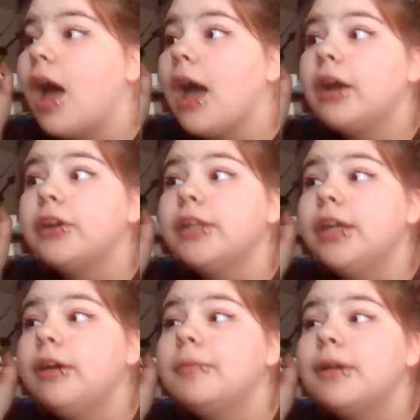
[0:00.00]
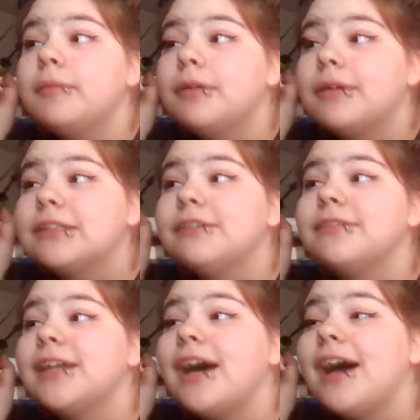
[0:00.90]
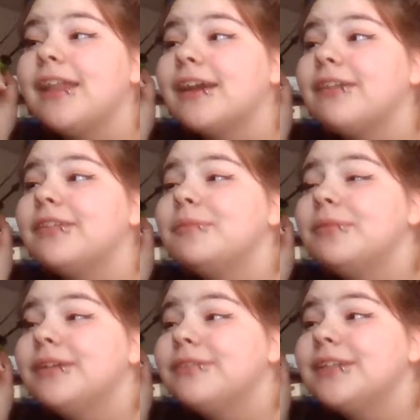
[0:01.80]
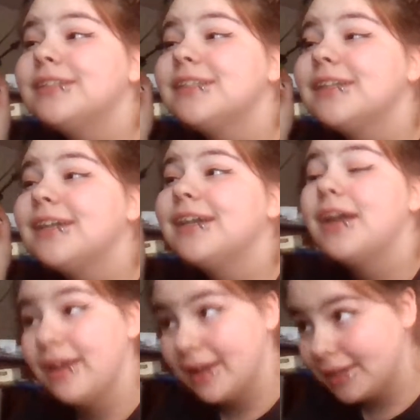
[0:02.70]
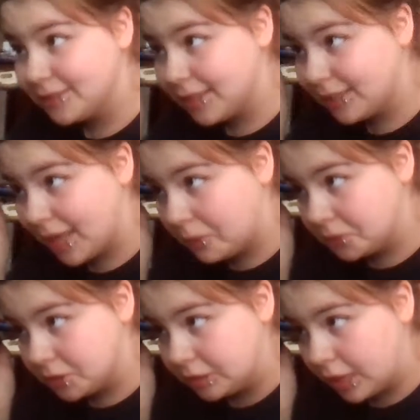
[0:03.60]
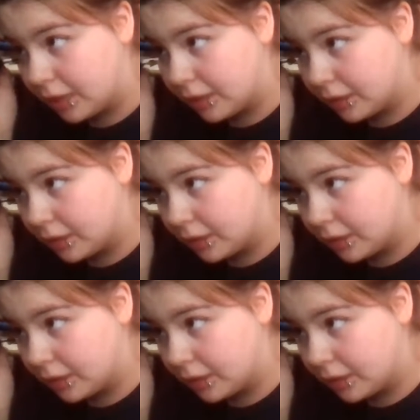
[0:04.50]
I really hope I don't put myself in the eye like I've done previously, because then that would suck.